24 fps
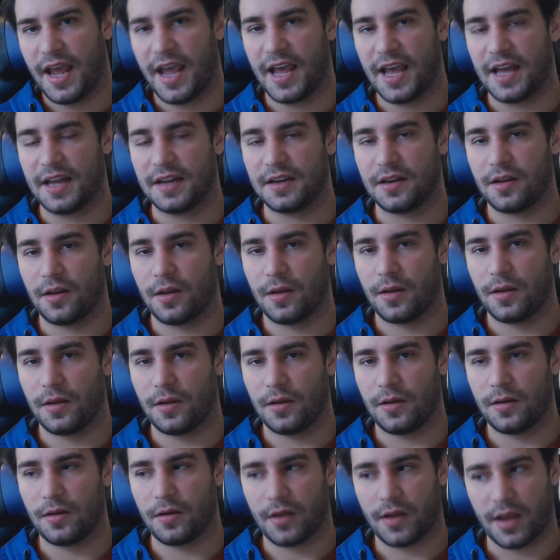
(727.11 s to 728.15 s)
And,
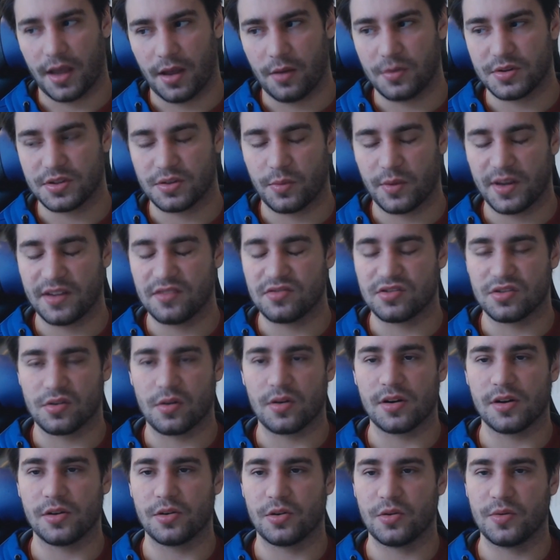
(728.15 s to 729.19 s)
okay, so we have
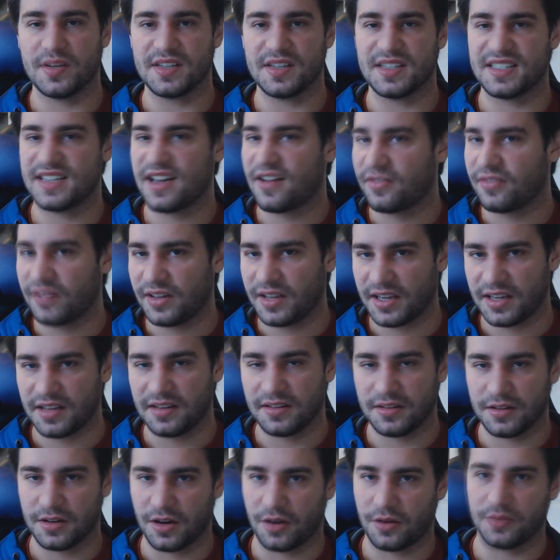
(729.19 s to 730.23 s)
Zoro, who is
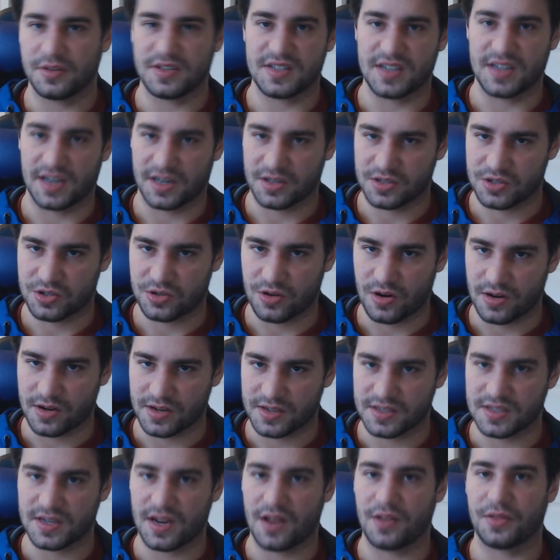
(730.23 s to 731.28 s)
definitely, the second
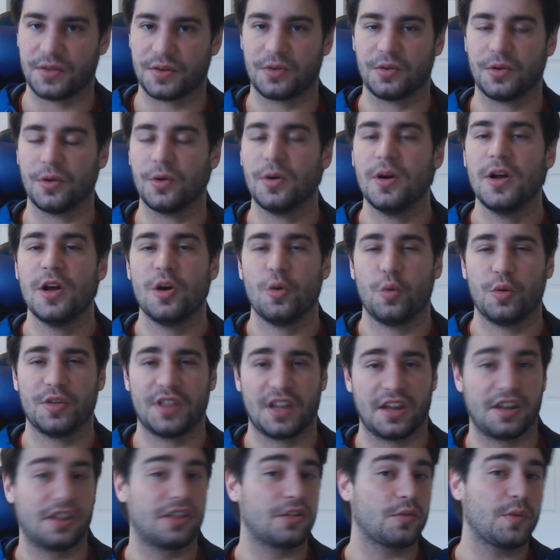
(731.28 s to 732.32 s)
strongest on the crew,
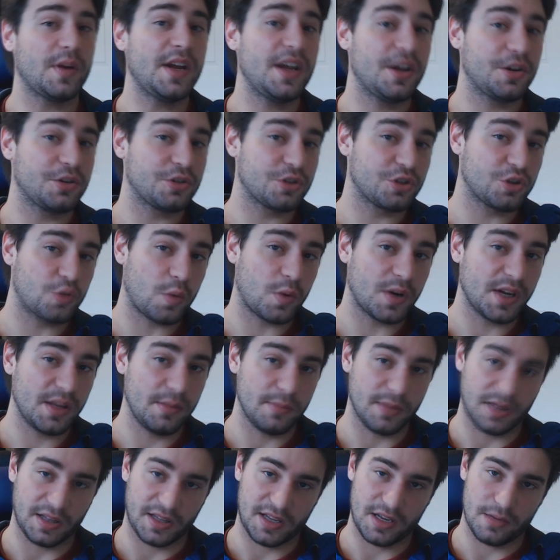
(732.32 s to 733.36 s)
with a 320
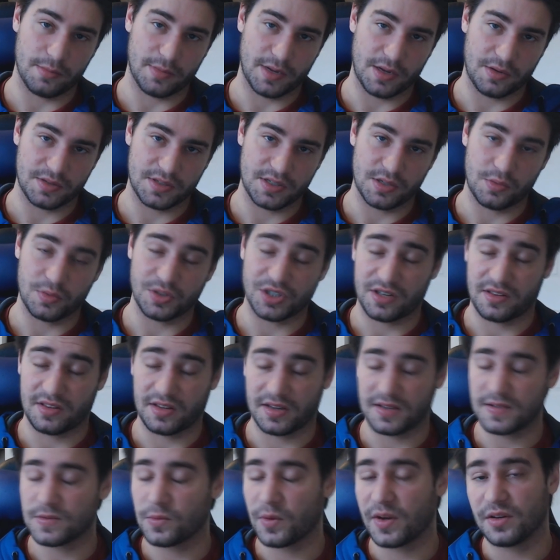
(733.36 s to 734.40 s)
million bounty, which I
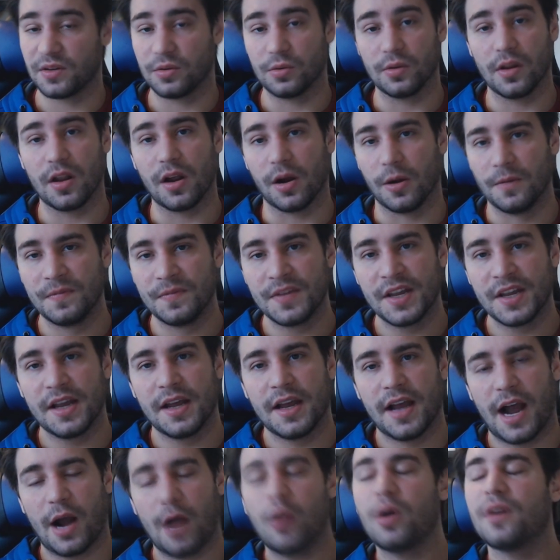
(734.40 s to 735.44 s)
think is way too low.
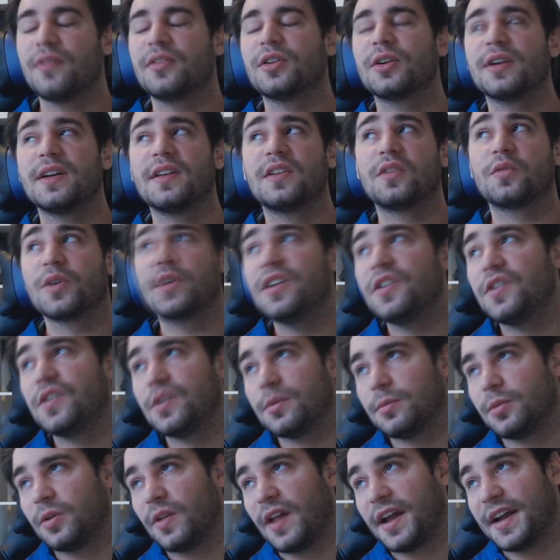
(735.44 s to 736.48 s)
However, it's
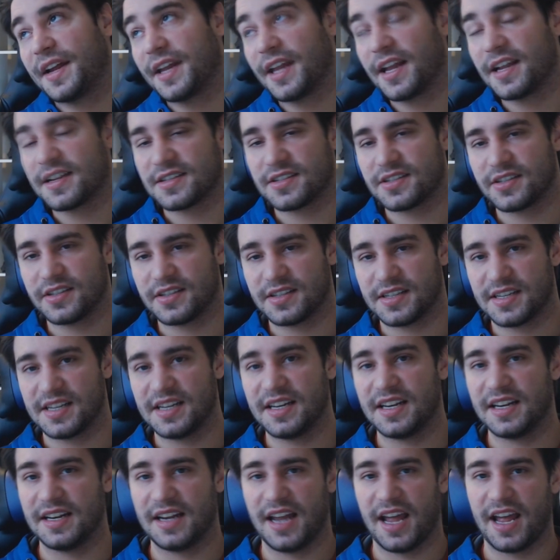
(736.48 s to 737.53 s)
reasonable, I guess, since
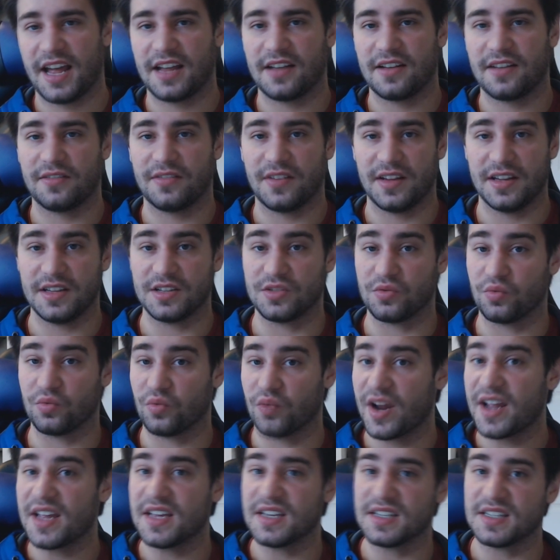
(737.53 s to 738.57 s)
he didn't have his
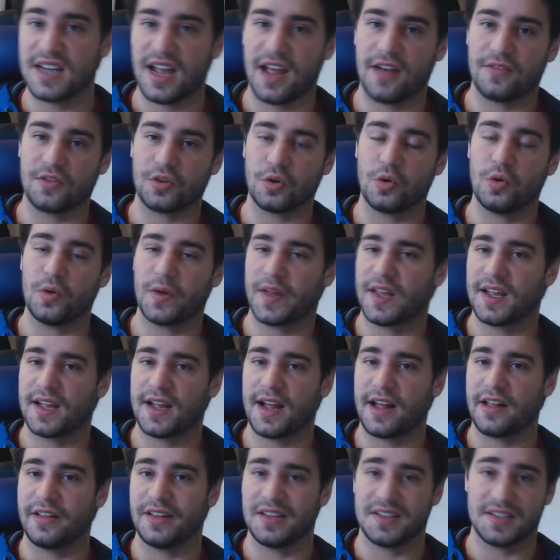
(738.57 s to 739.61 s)
raised after Whole Cake
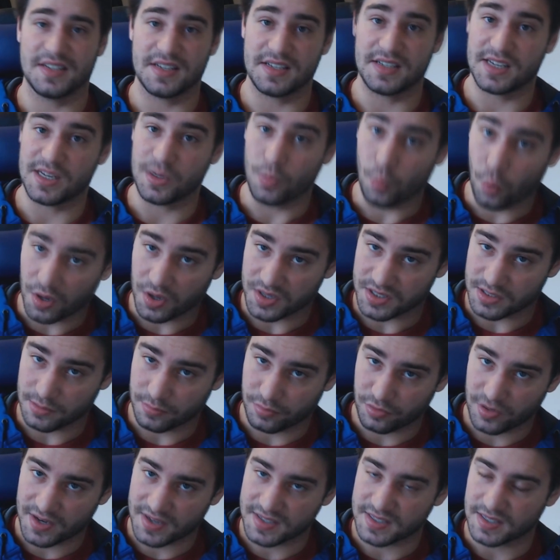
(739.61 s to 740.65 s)
Island since he wasn't
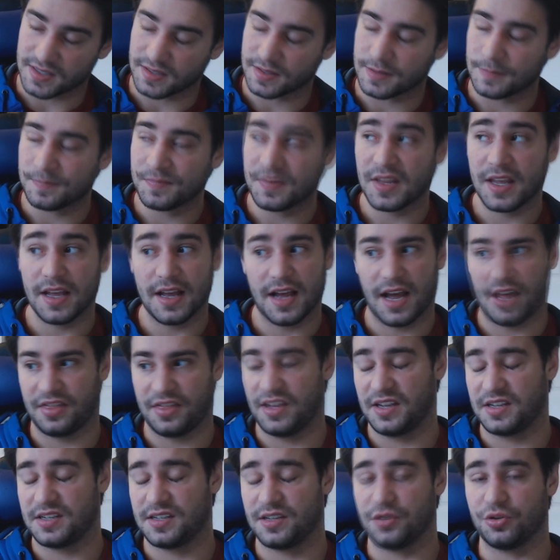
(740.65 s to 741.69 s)
present. I
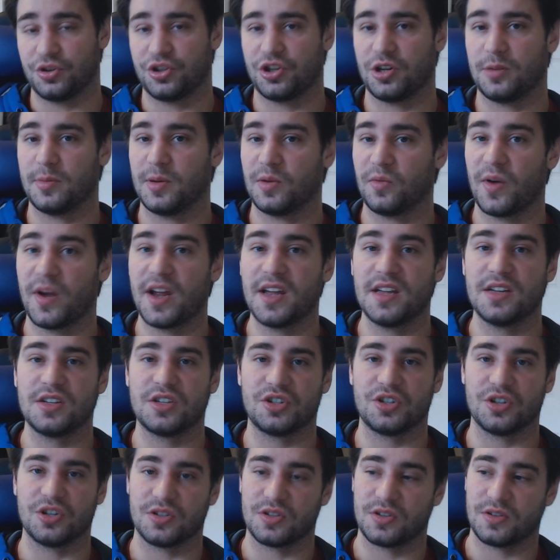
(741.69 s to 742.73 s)
think it still should have been
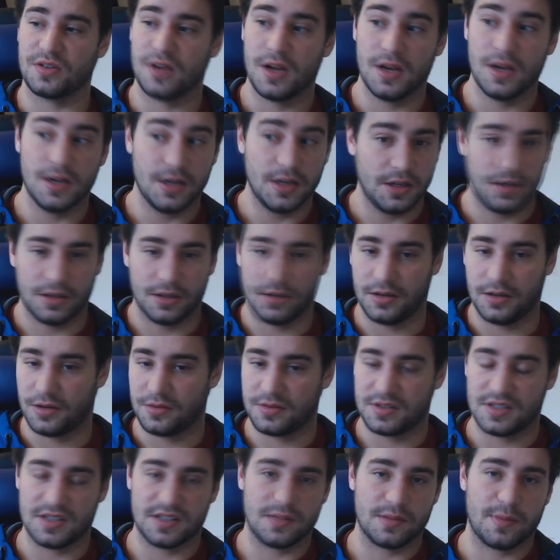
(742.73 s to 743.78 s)
raised, just,
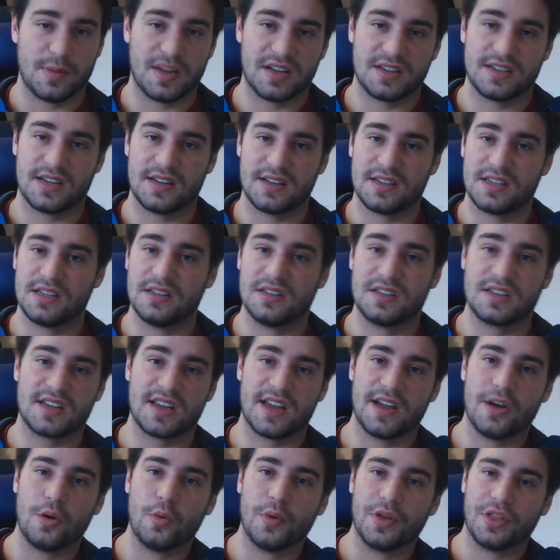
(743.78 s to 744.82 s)
since it makes sense he'd
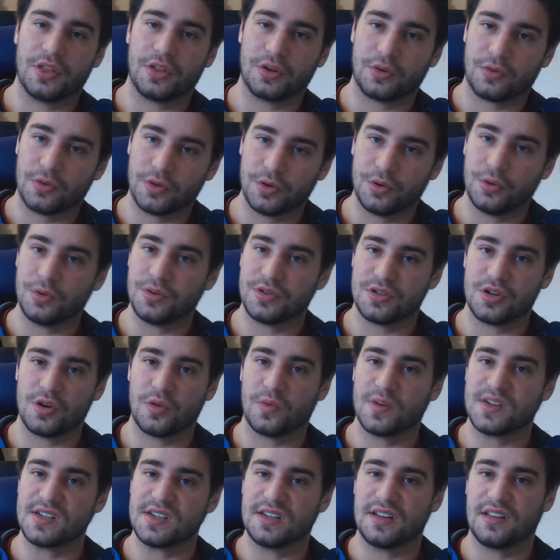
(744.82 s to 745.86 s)
scale with the crew. There's no
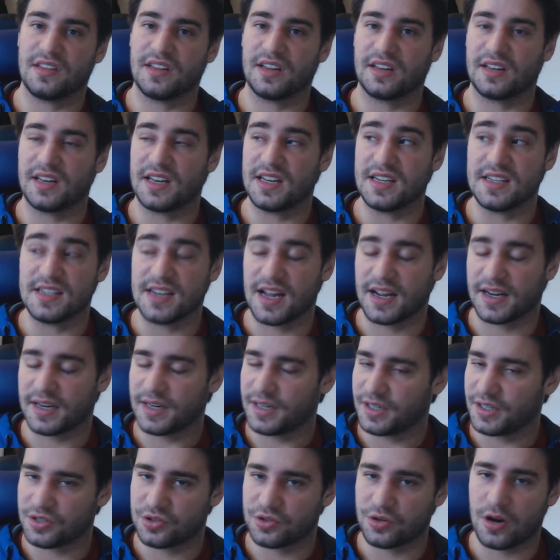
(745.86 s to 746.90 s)
reason to think that he's not
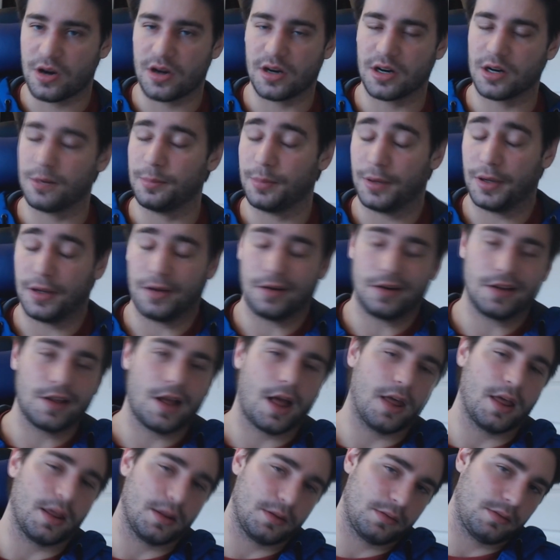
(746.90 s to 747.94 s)
getting stronger, but
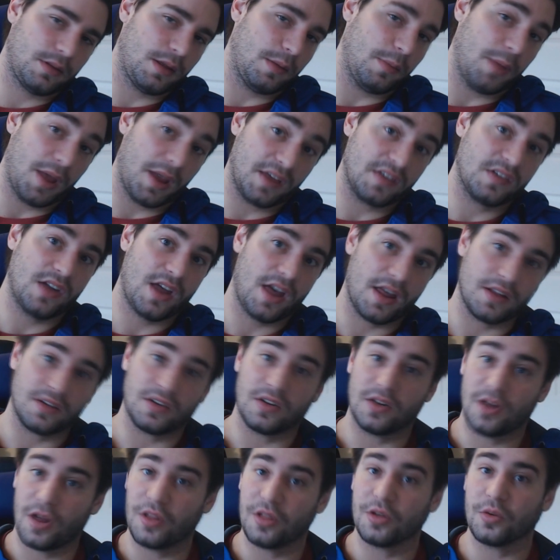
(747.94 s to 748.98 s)
it makes sense.
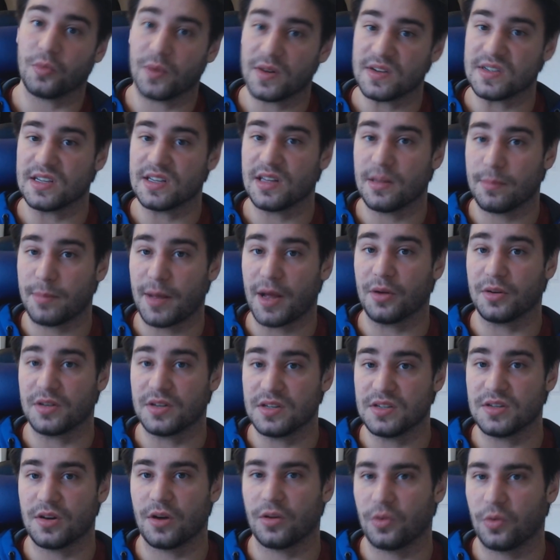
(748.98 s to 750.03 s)
Another reason that
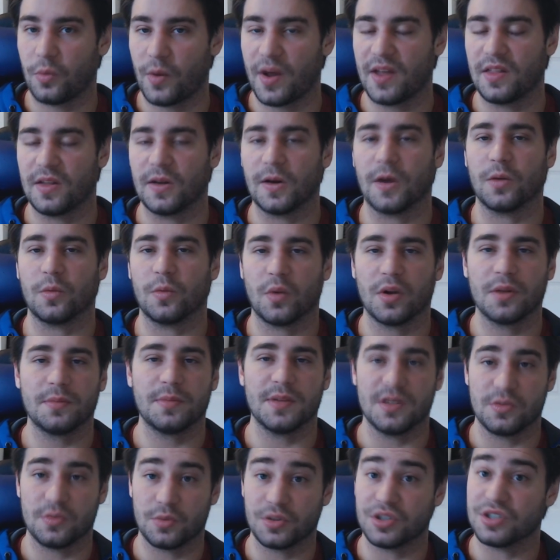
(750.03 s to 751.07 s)
bounties are the way they are in One
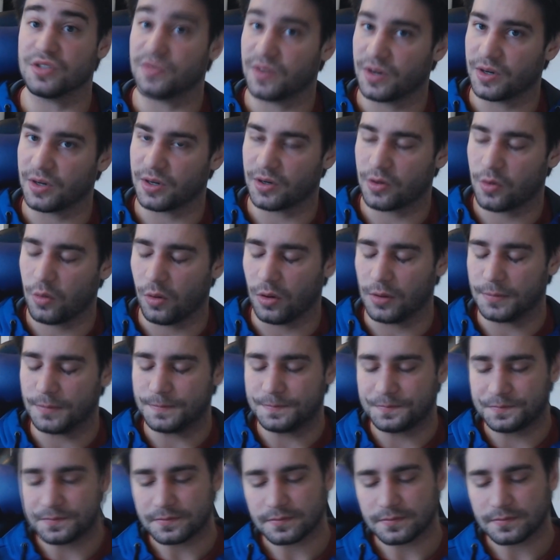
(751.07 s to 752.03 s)
Piece, which is very cool.